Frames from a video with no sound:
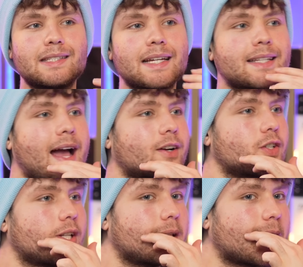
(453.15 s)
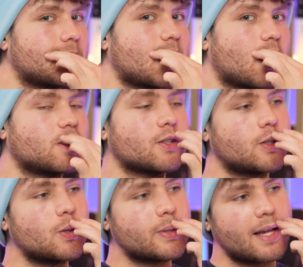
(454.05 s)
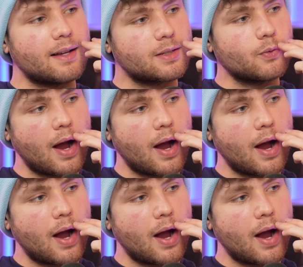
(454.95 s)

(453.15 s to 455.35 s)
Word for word: It's, it's actually like a Dr. Seuss esque